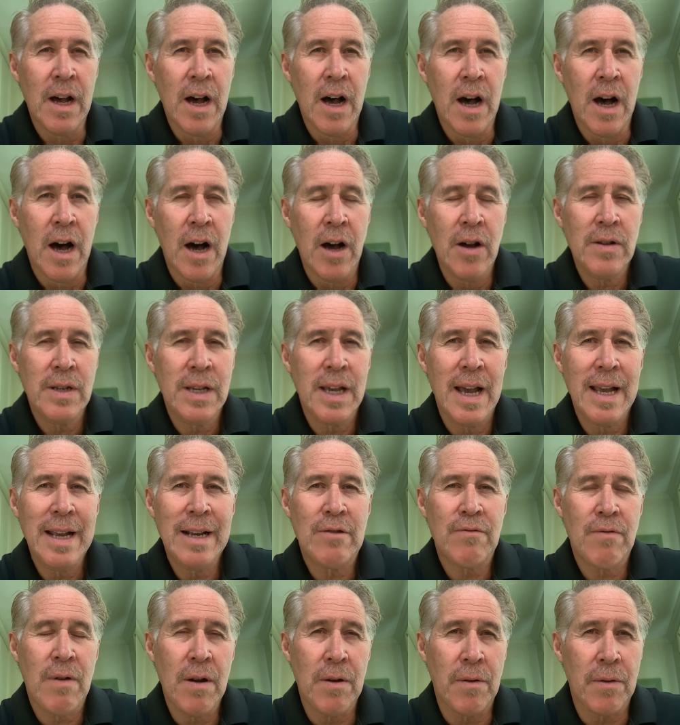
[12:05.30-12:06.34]
Okay,
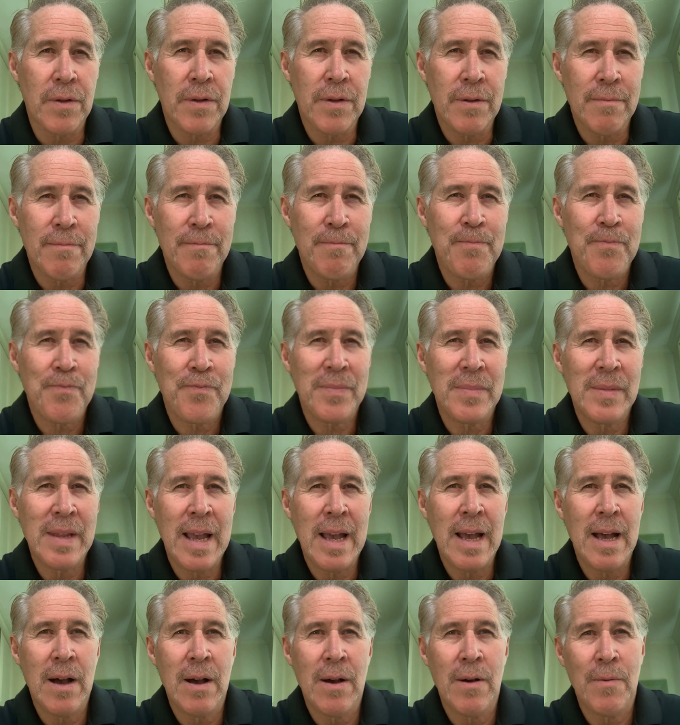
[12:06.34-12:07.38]
growth.
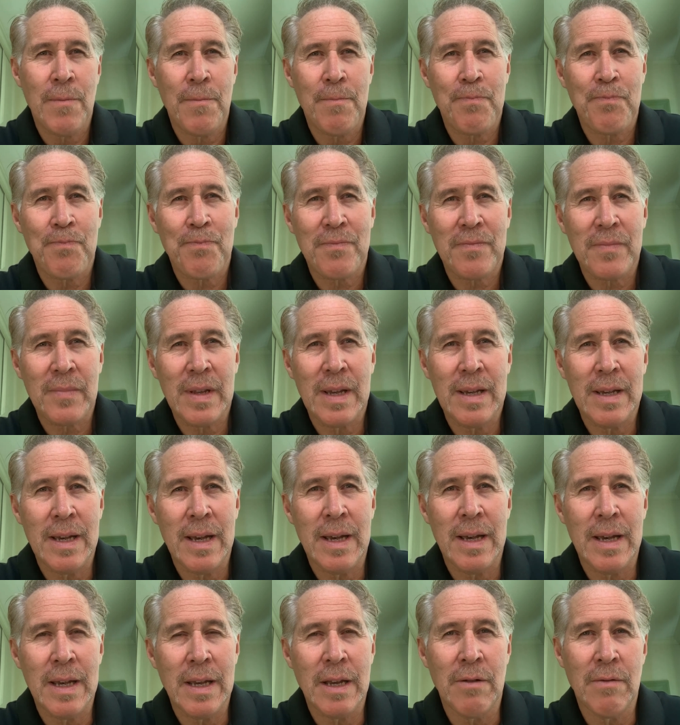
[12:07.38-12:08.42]
Now,
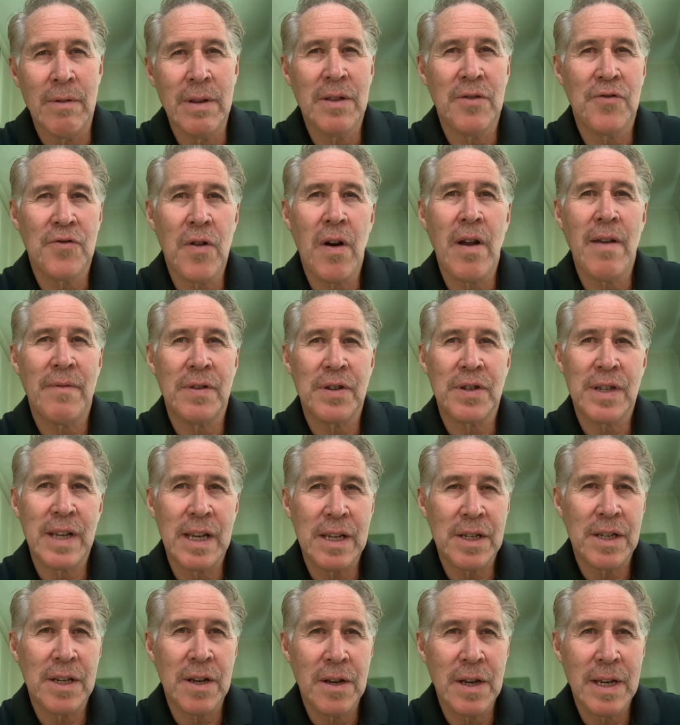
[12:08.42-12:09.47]
you're in the driver's seat,
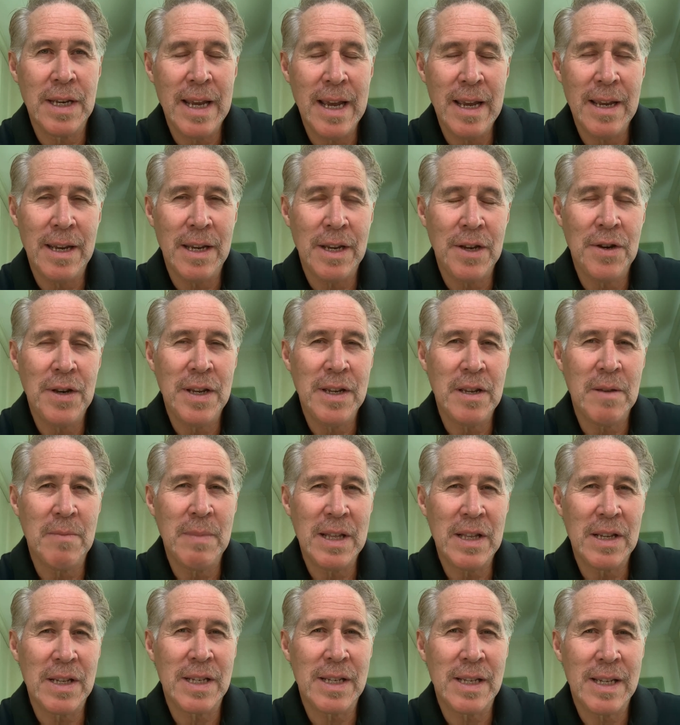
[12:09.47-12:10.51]
so you need to be
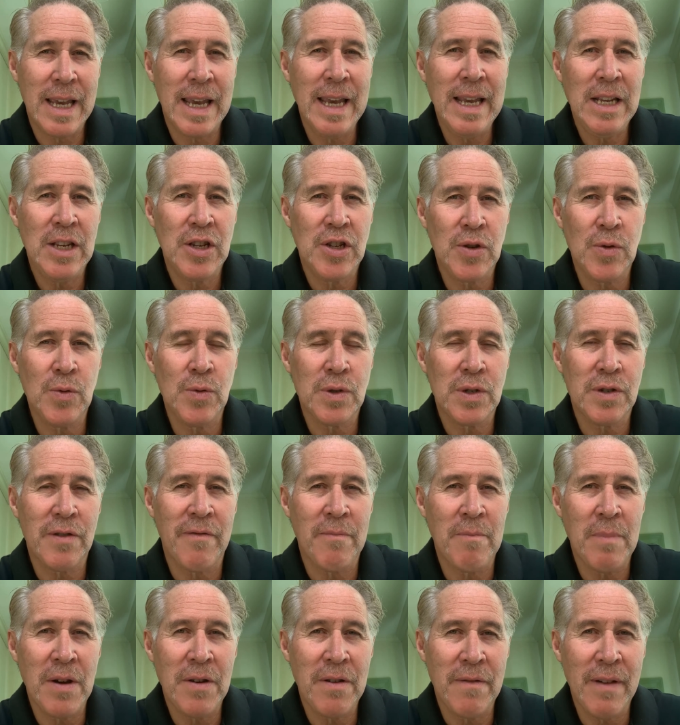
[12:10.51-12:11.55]
this key source of
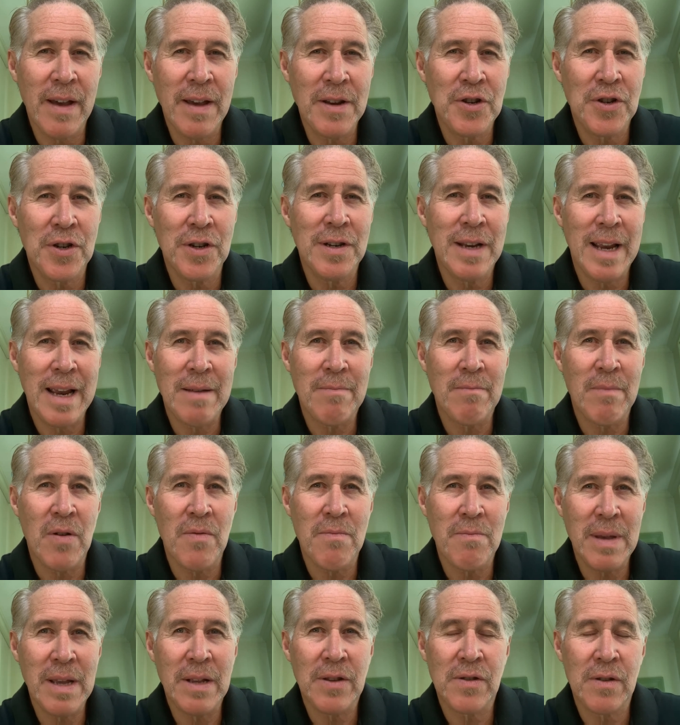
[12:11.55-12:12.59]
motivation and
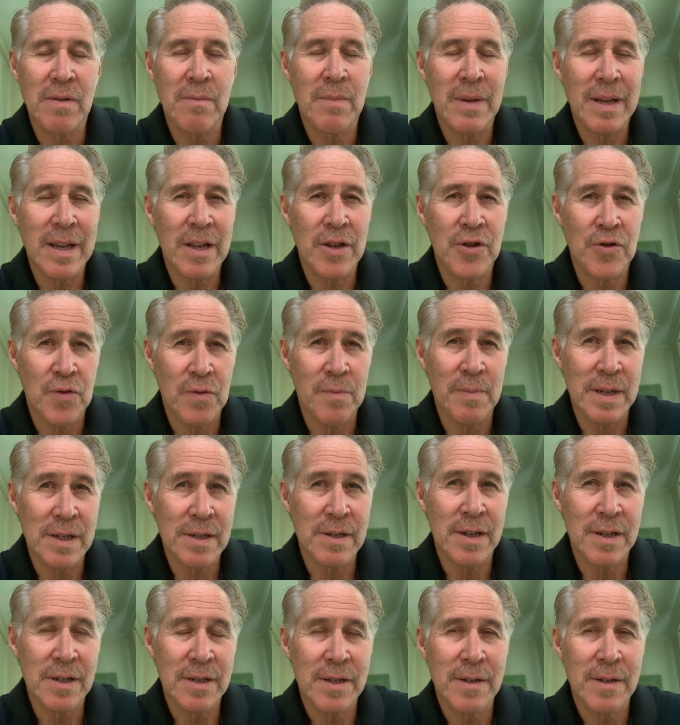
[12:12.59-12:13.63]
momentum in your business.